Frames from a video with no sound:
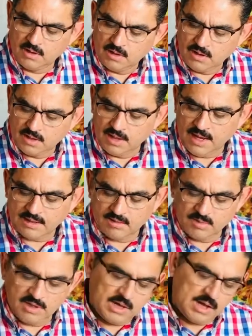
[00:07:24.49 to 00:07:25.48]
he had to be
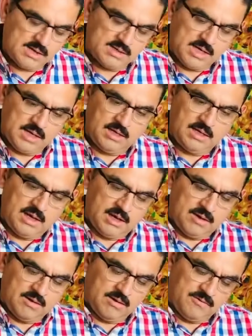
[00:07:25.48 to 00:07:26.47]
kind of taken
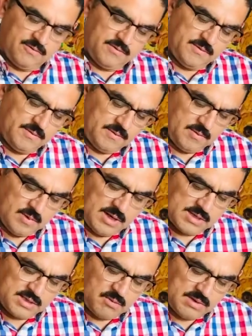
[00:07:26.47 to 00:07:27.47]
care of because
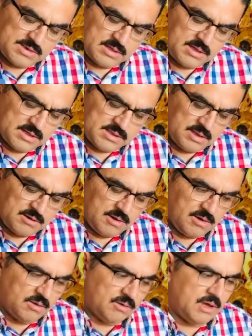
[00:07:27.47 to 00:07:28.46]
he wasn't necessarily
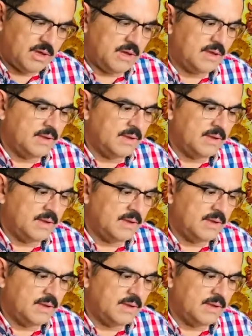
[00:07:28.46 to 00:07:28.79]
okay.